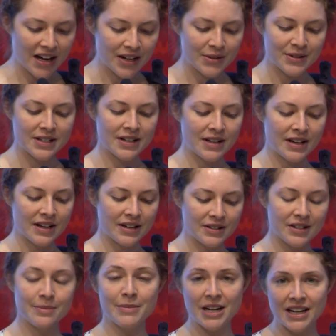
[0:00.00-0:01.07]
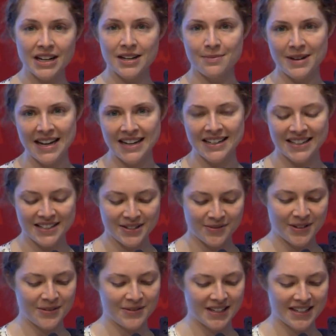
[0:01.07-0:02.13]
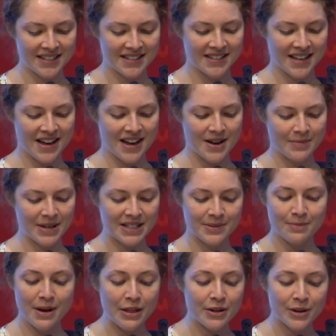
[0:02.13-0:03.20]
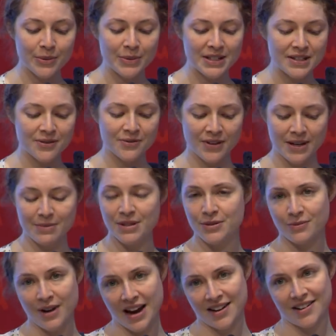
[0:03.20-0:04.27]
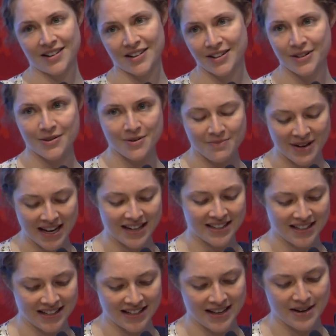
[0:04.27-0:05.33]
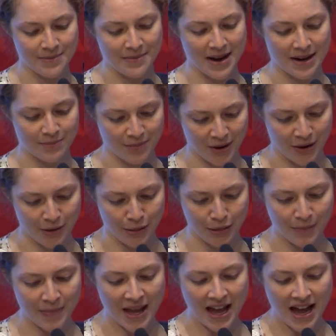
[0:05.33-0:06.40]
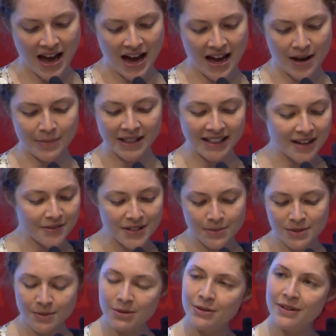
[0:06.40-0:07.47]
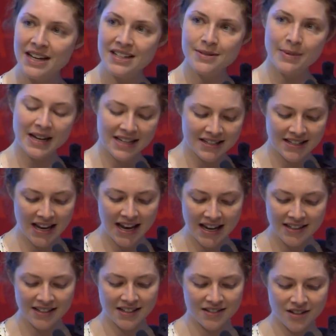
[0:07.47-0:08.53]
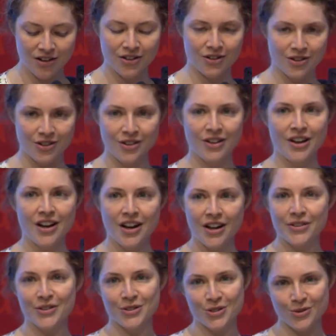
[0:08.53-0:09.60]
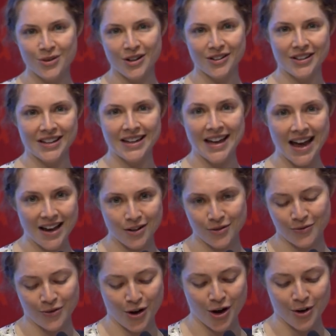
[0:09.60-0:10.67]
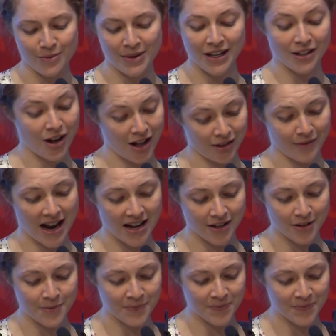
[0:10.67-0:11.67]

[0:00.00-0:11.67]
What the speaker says: who's an American man in his 50s. His mother was a famous writer who abandoned him at birth and left him to be raised by his aunt and his uncle on their struggling cattle farm in Colorado.